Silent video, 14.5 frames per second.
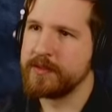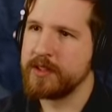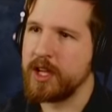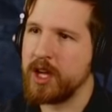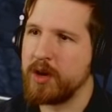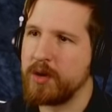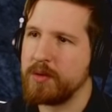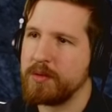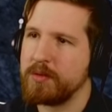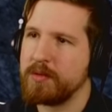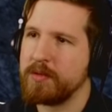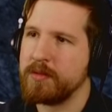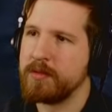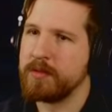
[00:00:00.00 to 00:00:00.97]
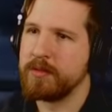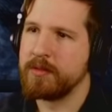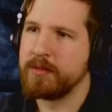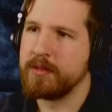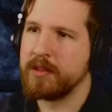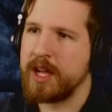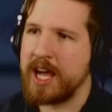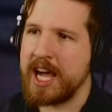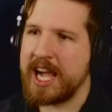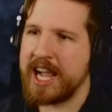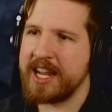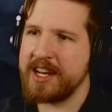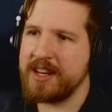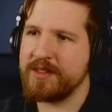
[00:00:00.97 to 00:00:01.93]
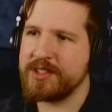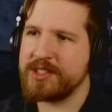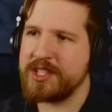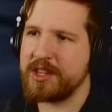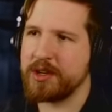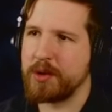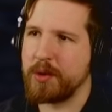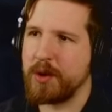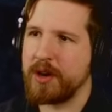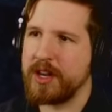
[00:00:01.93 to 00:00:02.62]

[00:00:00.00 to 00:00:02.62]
Oh. Hi, I didn't even see the corn